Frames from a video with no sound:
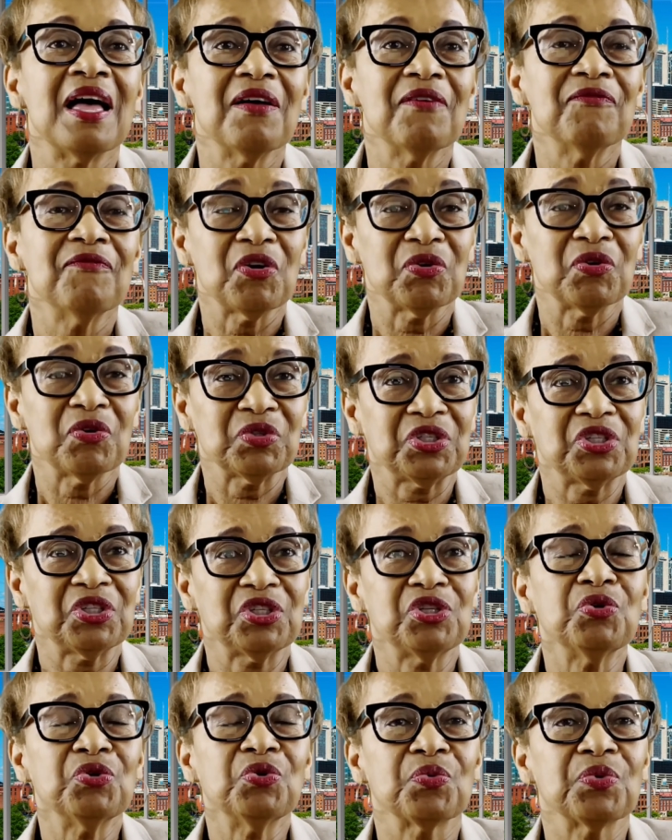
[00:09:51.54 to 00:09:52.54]
Verse
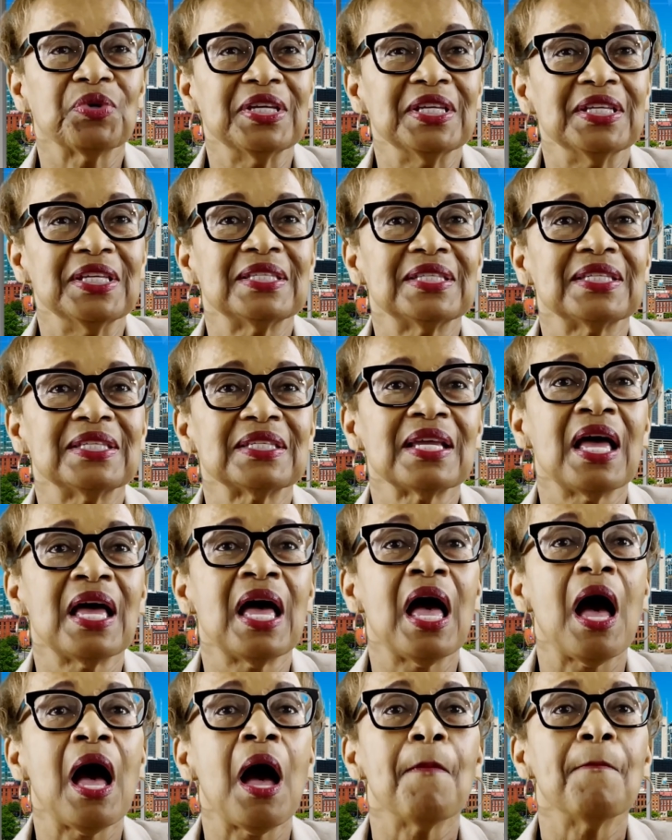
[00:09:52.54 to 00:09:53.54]
2 reads,
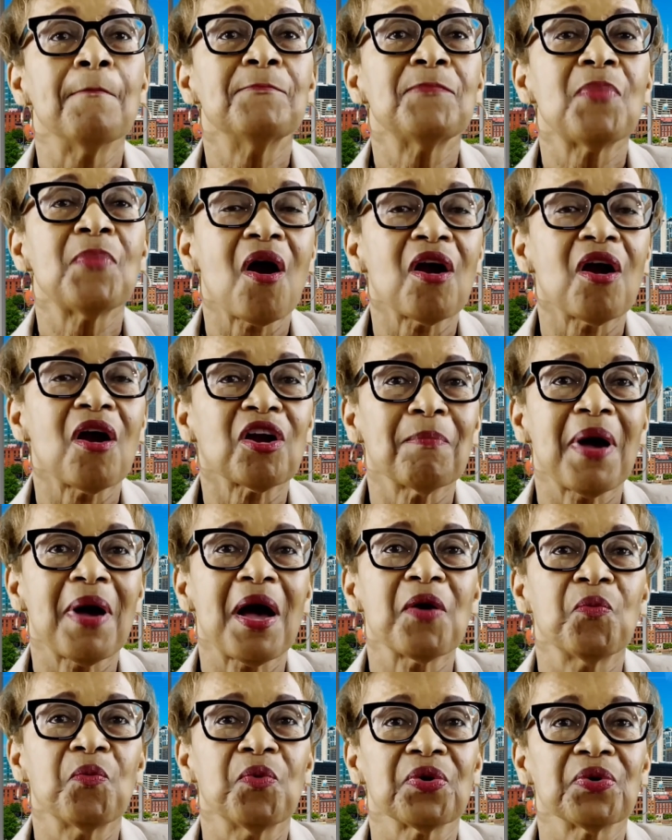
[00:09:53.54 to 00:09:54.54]
"Mark my
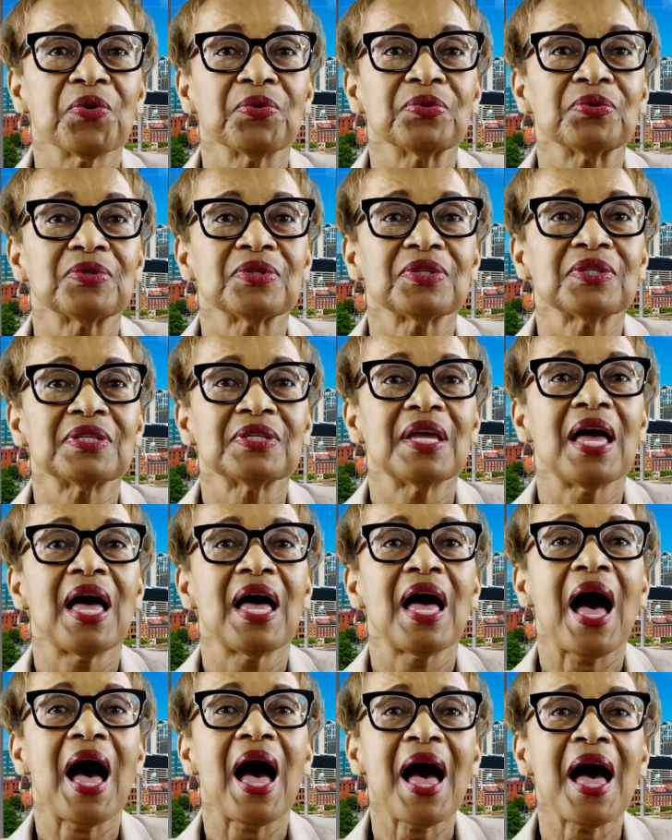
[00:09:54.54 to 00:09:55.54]
words,
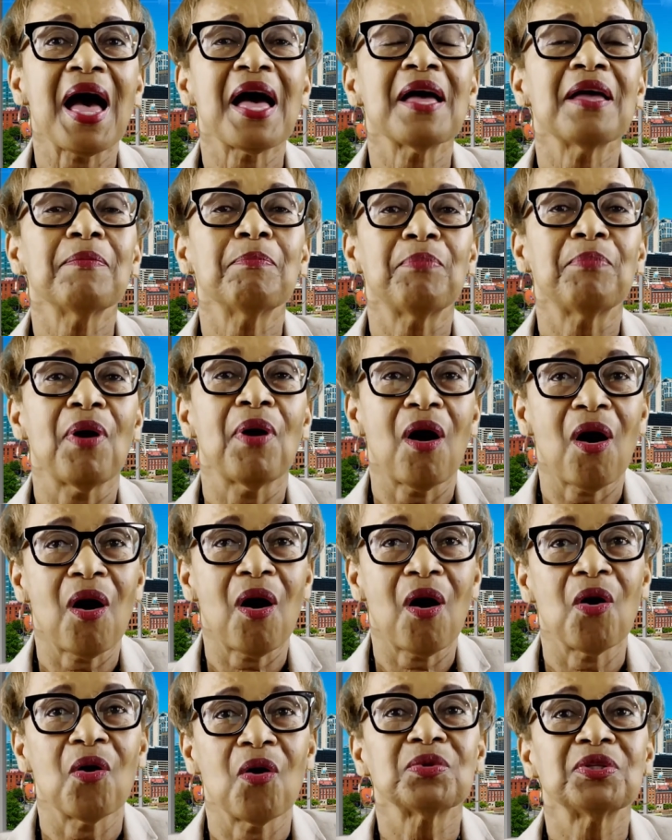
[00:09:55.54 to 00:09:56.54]
I,
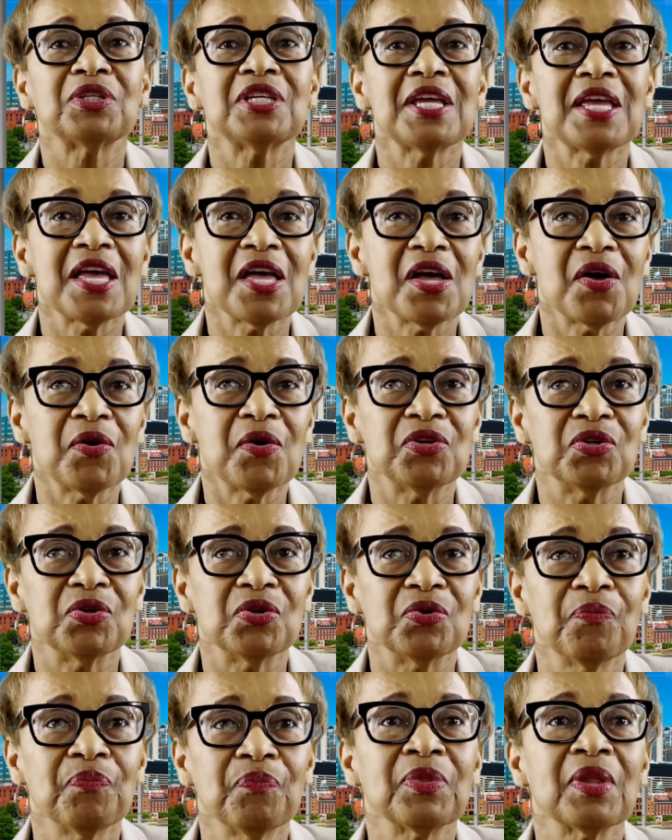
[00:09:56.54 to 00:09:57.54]
Paul, tell
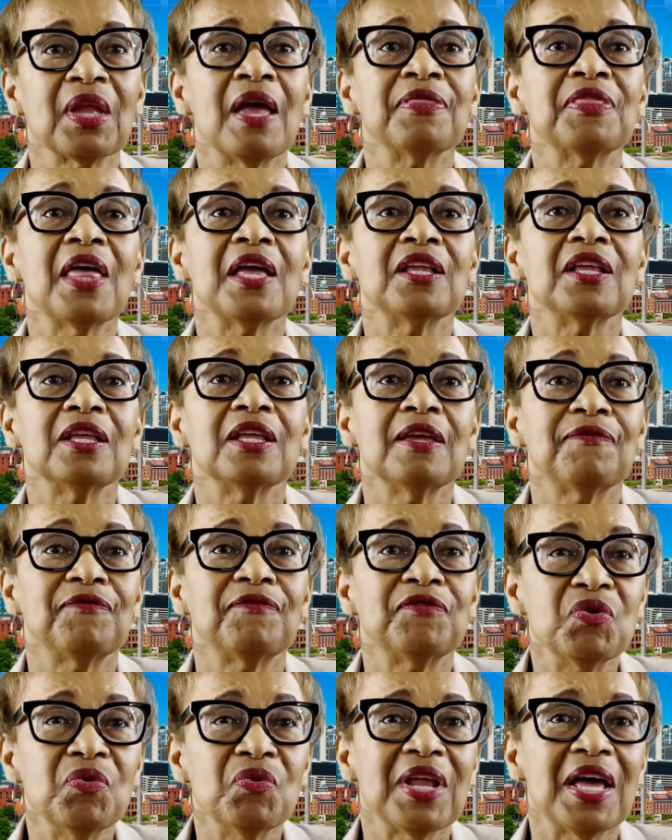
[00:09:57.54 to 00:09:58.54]
you that if
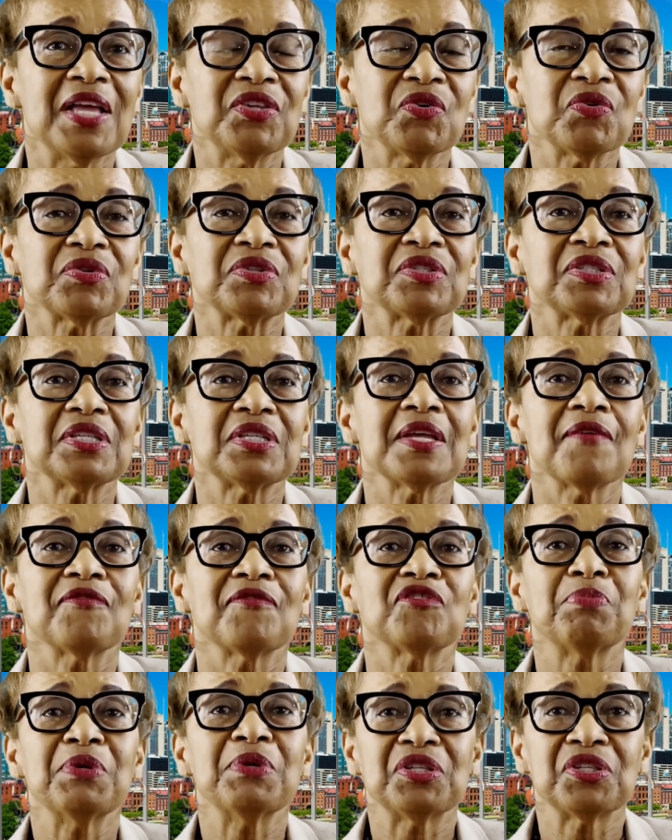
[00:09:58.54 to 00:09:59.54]
you let
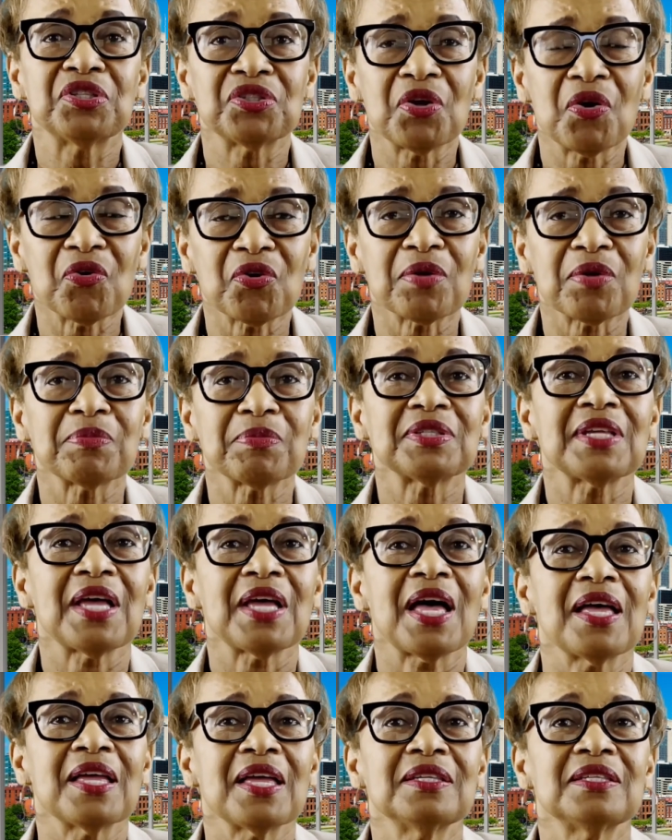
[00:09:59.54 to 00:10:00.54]
yourselves be
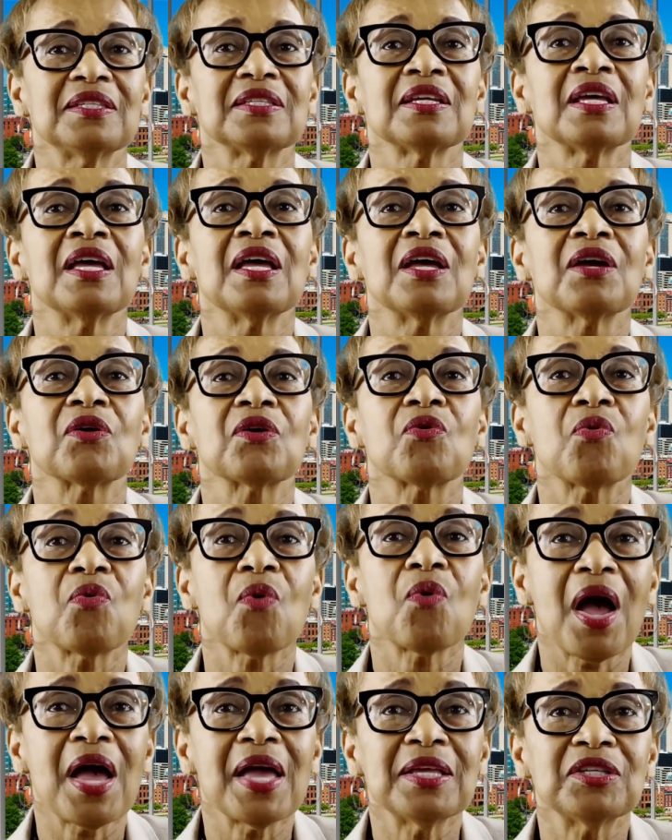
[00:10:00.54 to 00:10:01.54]
circumcised,
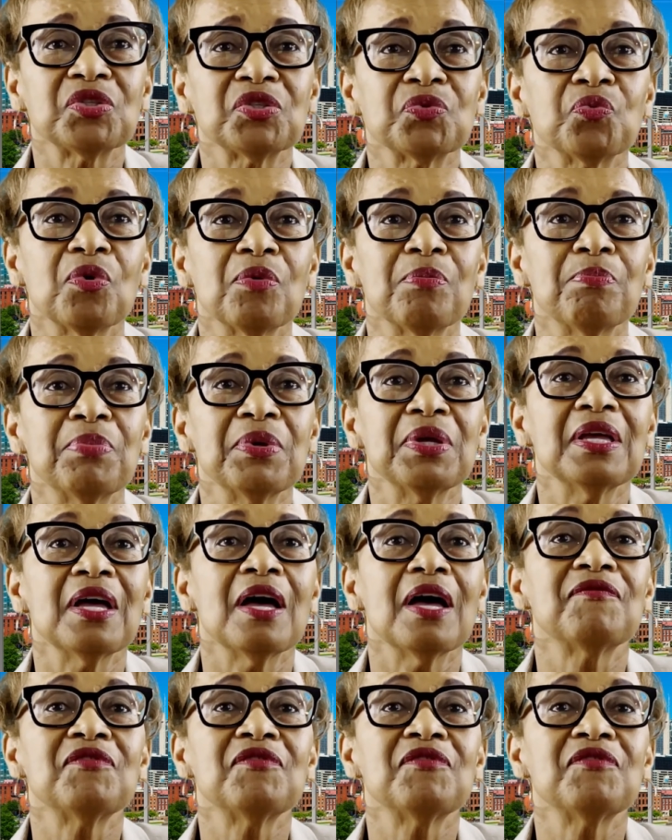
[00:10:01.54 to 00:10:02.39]
Christ will be of